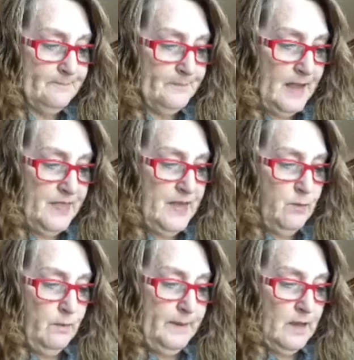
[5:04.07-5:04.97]
I think
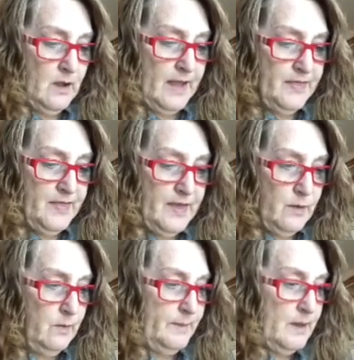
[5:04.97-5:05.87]
we'll be
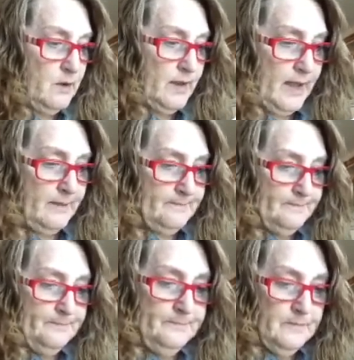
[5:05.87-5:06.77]
okay.
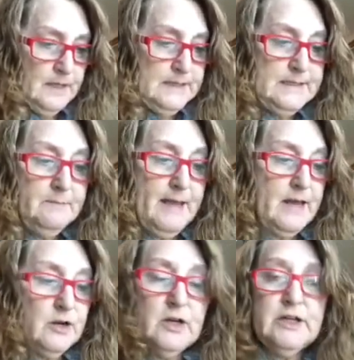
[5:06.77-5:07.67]
Doesn't
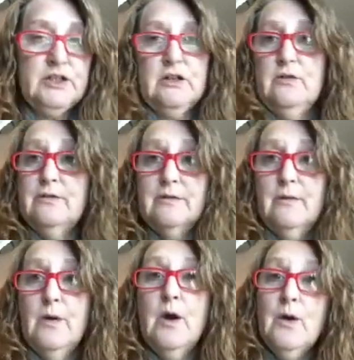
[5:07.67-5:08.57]
matter because, you know,
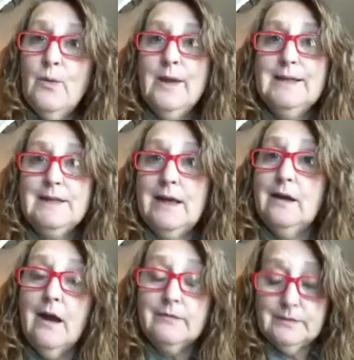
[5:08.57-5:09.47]
we can take it
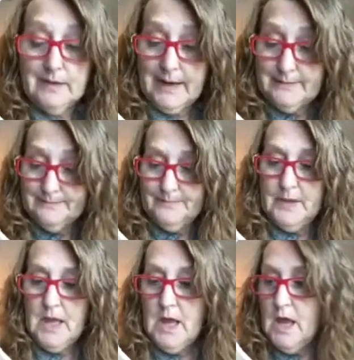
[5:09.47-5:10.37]
off, right?
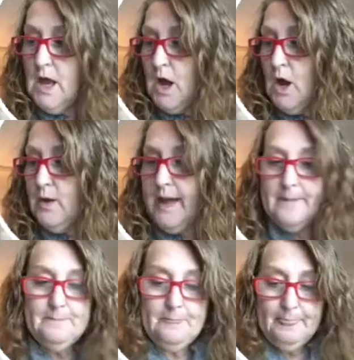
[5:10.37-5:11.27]
Okay,
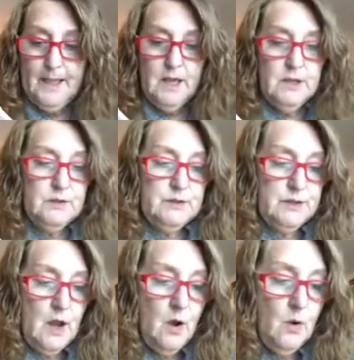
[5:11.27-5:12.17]

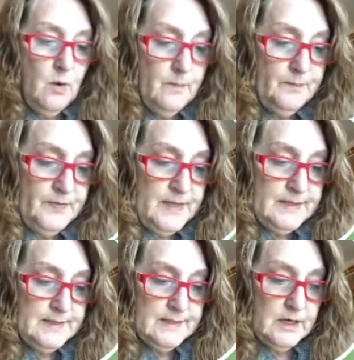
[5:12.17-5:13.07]
so
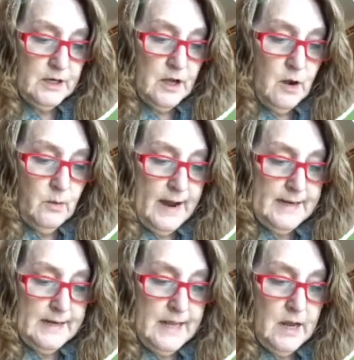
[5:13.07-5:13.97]
this is going to go right
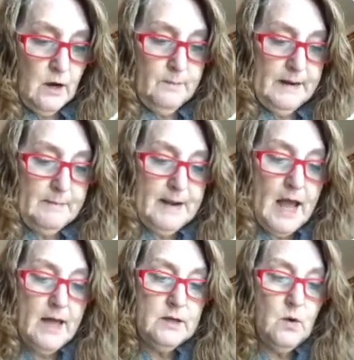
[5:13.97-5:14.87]
in here, but I'm
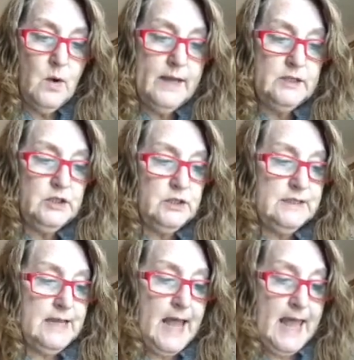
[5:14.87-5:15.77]
not going to
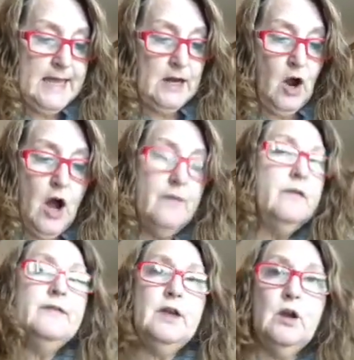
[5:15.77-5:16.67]
take it off
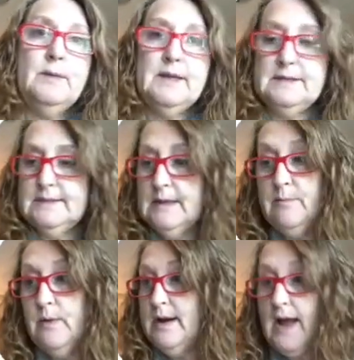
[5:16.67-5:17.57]
of here because at some
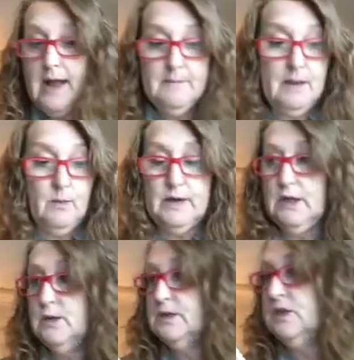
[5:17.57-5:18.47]
point I may want to use it